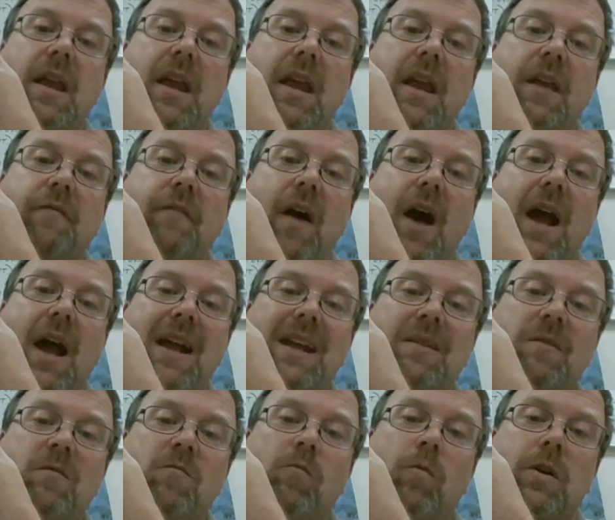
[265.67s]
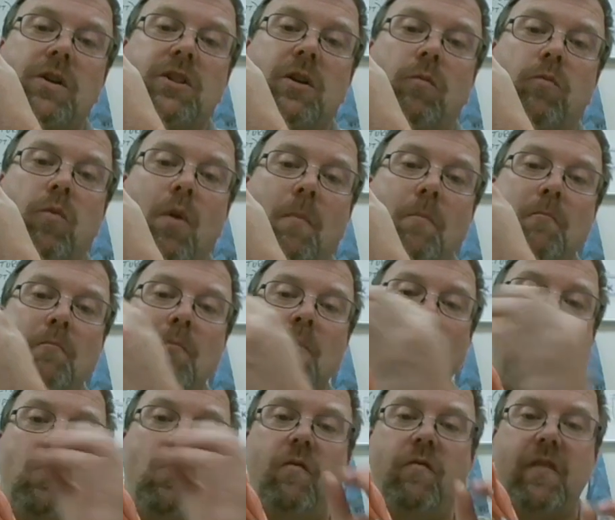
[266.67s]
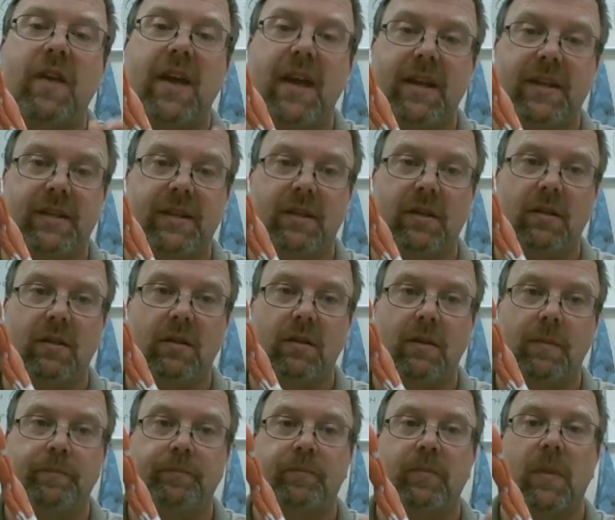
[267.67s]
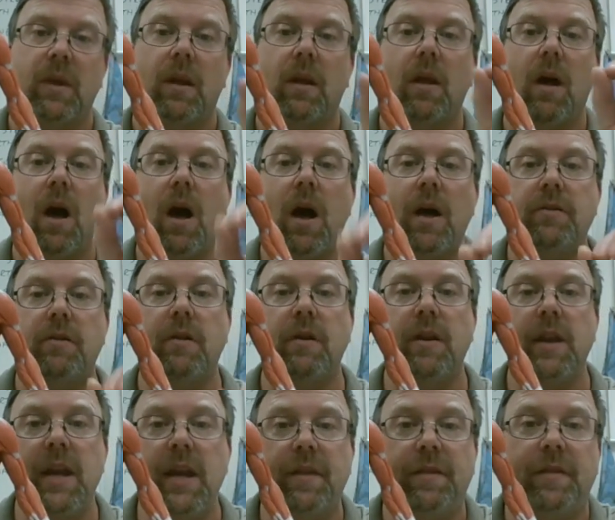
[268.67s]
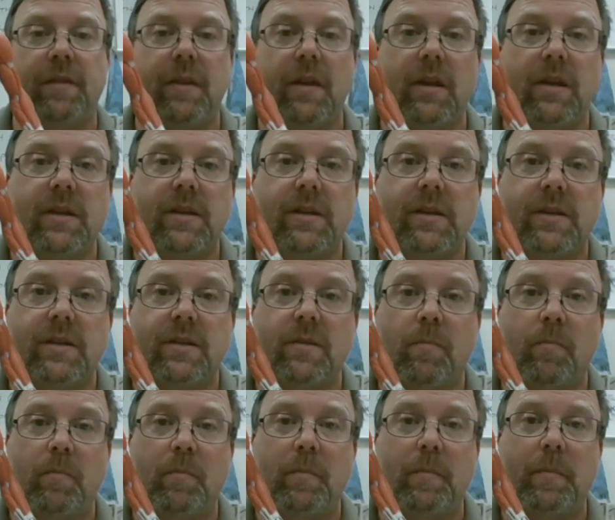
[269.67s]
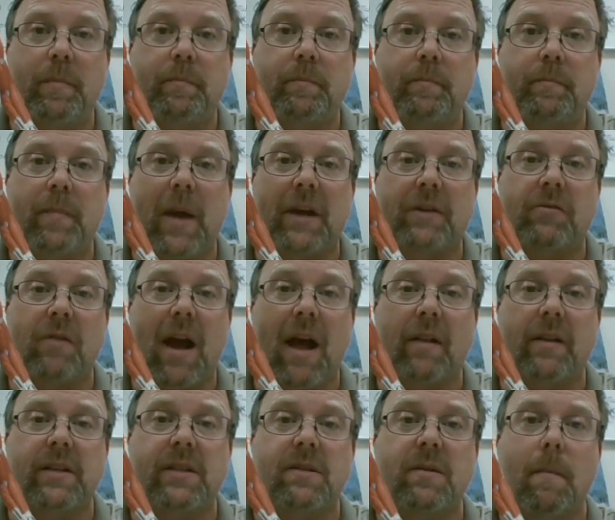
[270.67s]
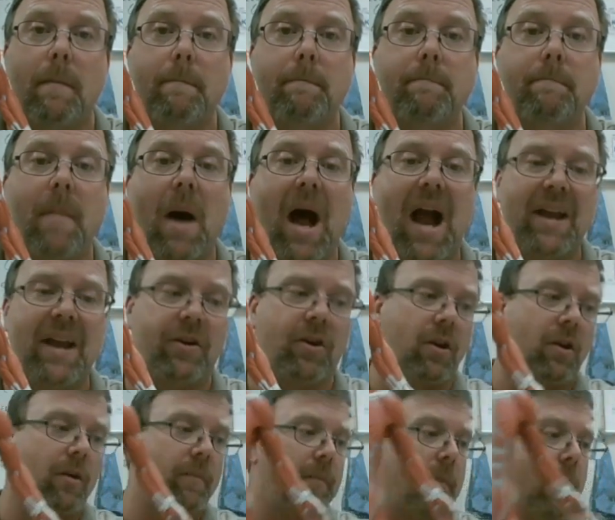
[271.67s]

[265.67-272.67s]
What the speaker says: If I were to remove it, underneath is pectoralis minor.